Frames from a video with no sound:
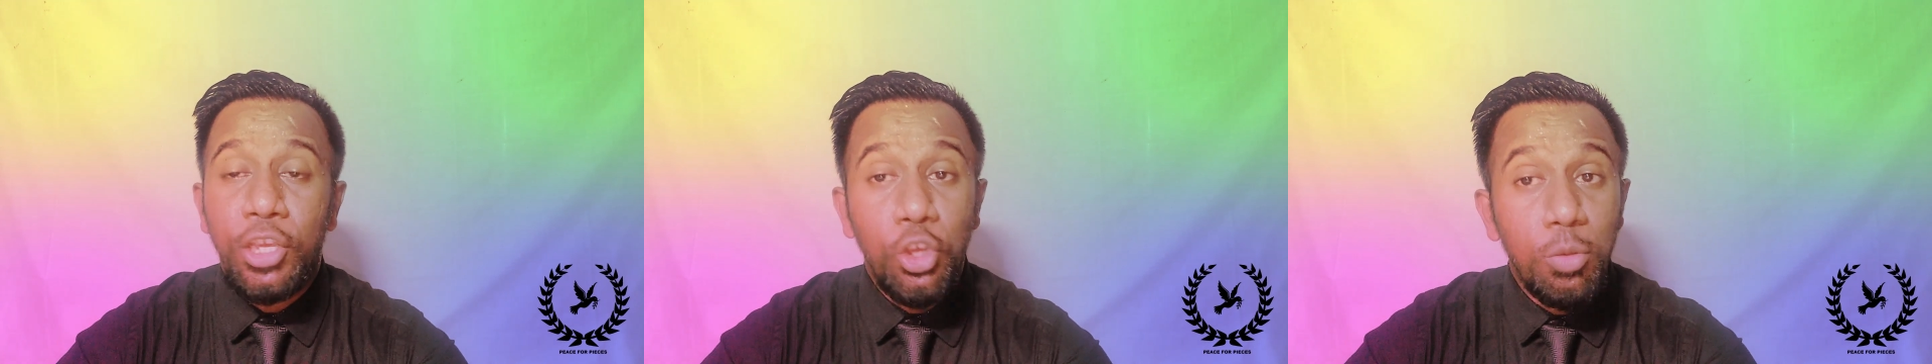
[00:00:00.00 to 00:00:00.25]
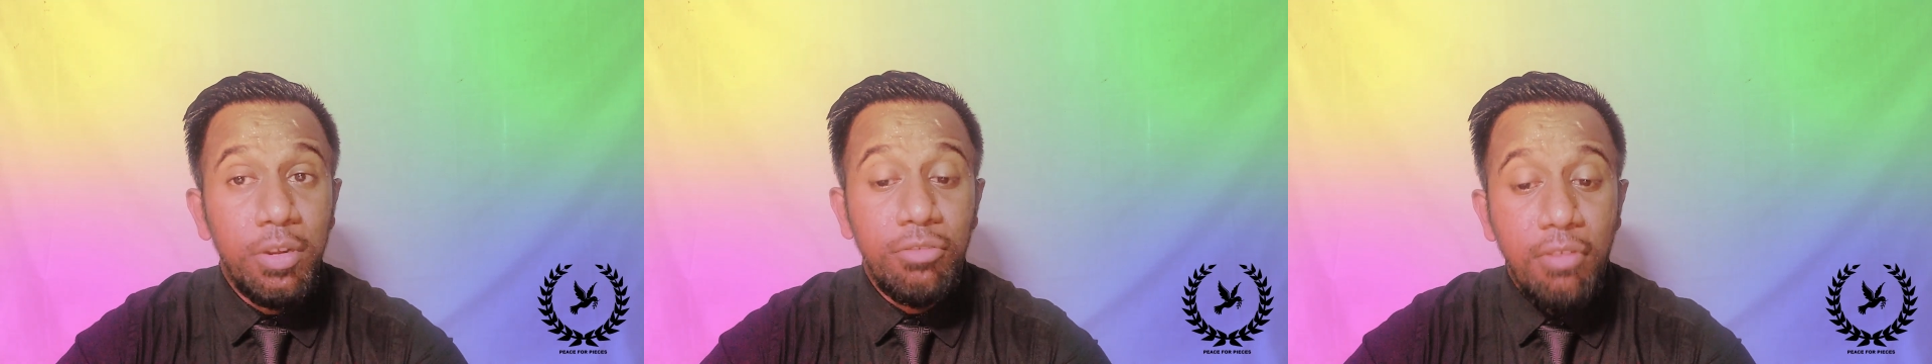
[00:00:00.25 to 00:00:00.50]

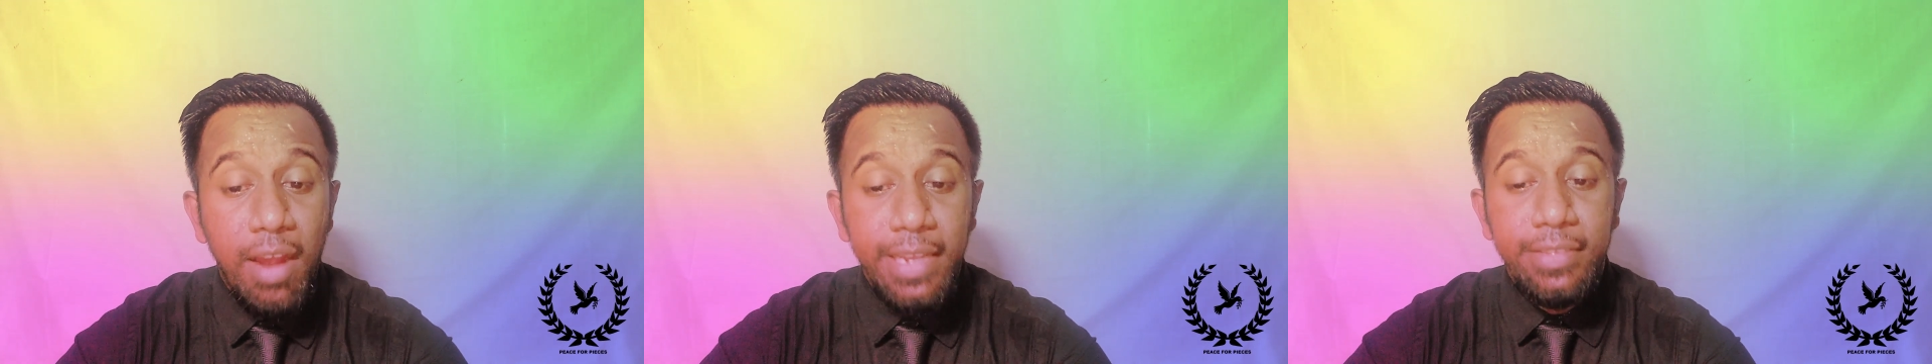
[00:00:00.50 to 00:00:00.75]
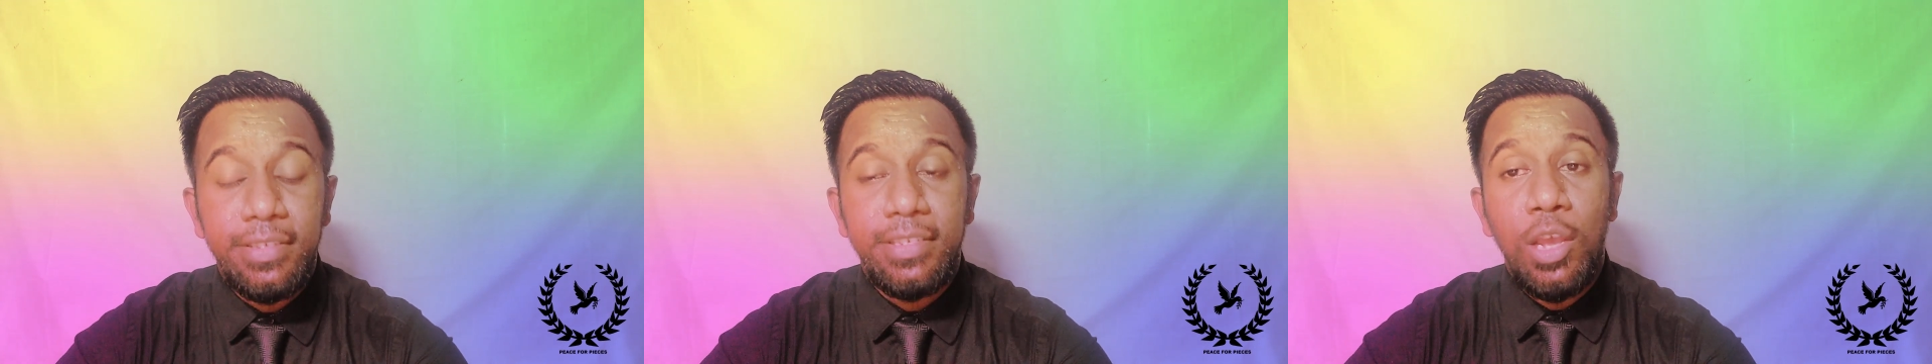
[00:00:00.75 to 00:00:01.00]
human
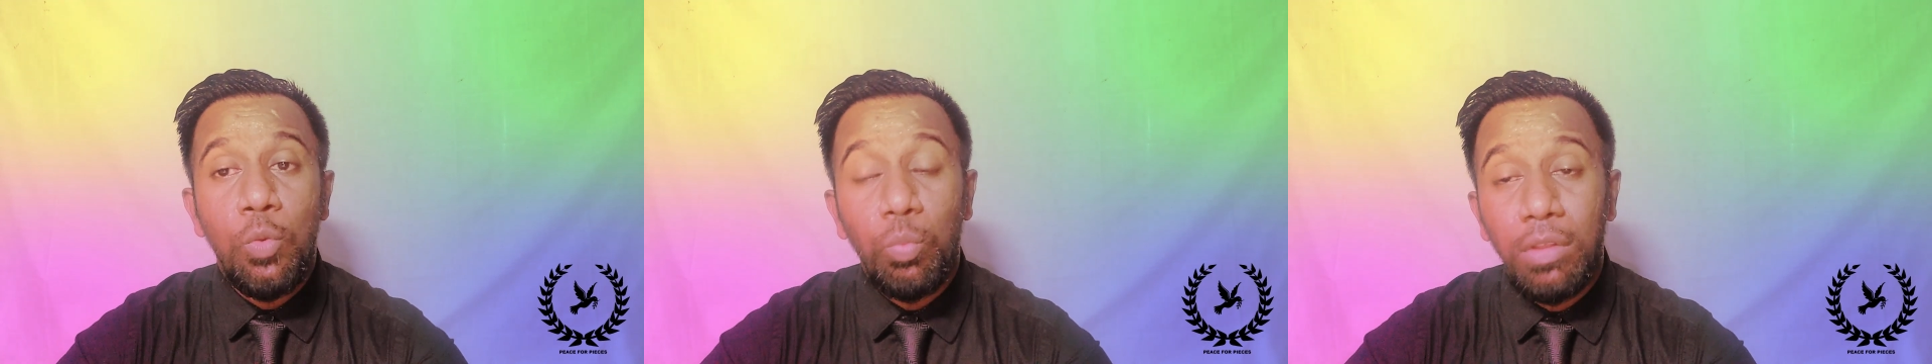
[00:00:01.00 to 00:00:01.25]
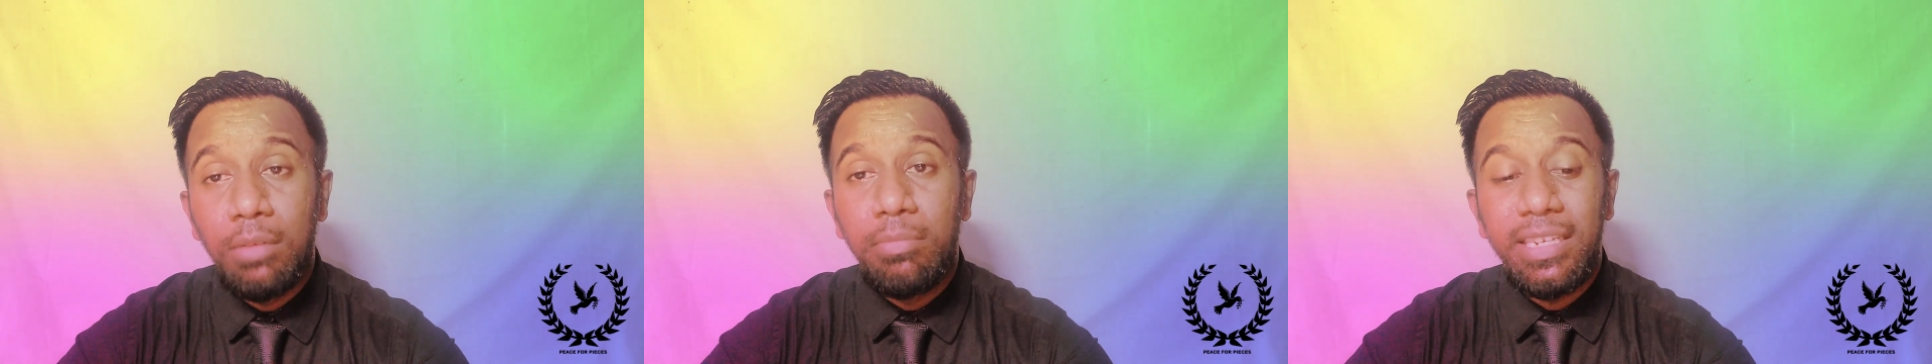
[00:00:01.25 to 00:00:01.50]
rights
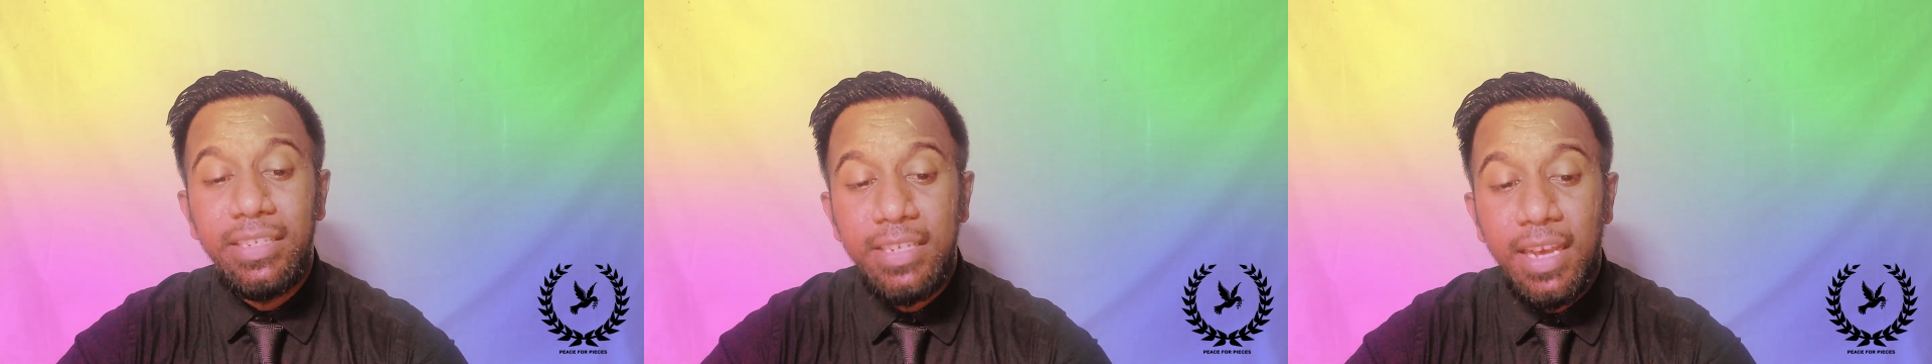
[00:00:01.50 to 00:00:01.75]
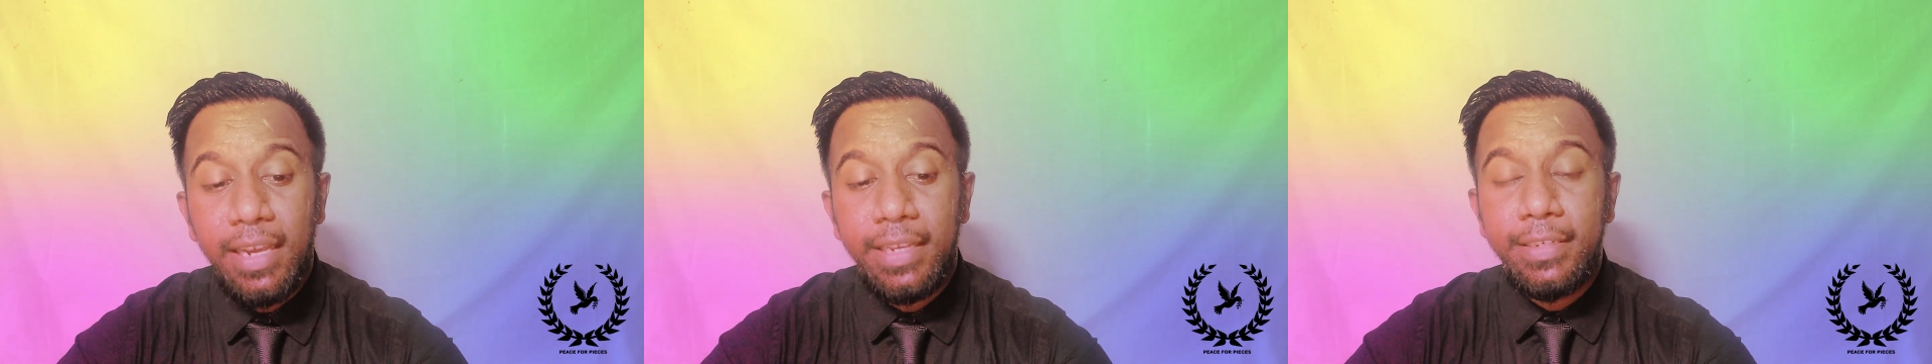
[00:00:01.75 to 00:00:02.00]
will be
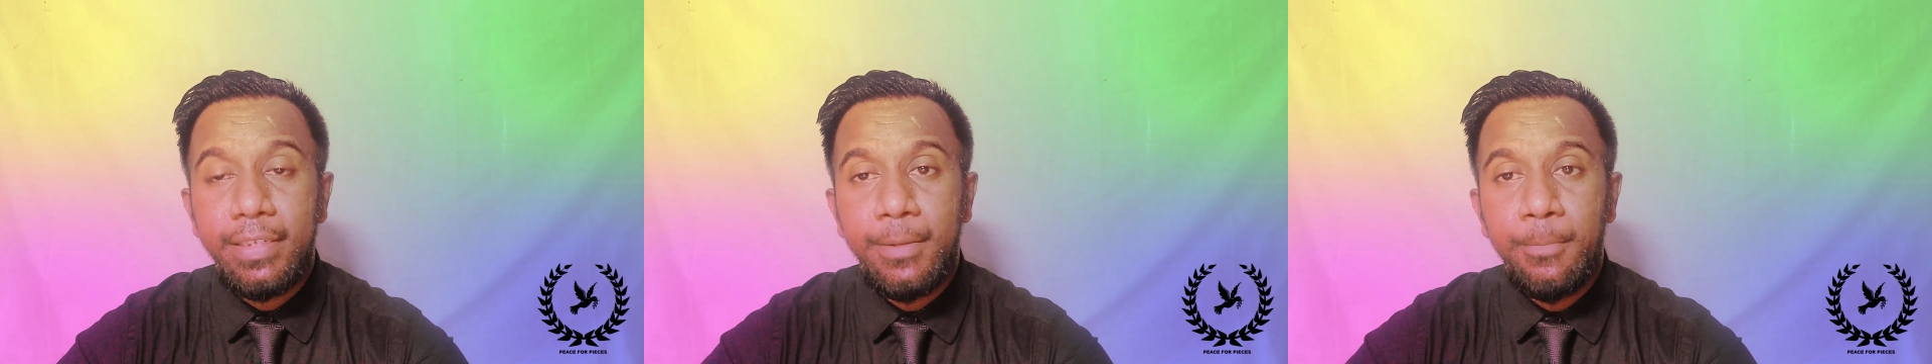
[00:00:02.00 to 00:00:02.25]
denied.